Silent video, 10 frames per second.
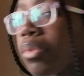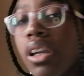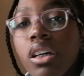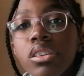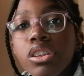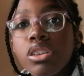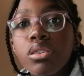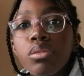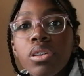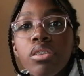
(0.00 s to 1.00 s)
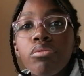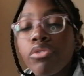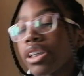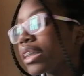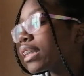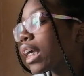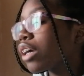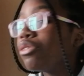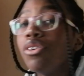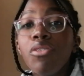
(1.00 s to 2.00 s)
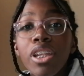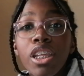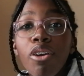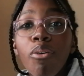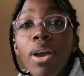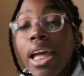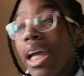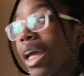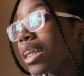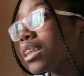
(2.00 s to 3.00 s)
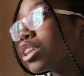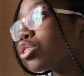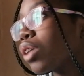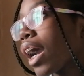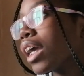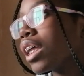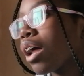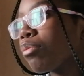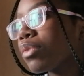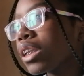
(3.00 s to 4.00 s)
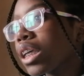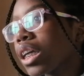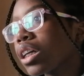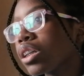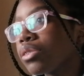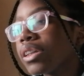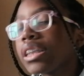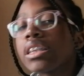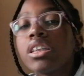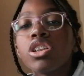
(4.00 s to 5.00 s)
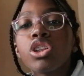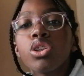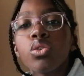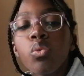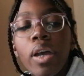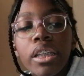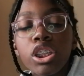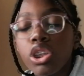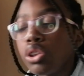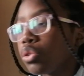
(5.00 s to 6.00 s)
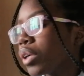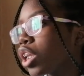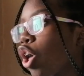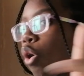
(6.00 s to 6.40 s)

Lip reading: But I'll just do it for the sake of the video and to try it. I'm really curious. There's 2 ways to do it.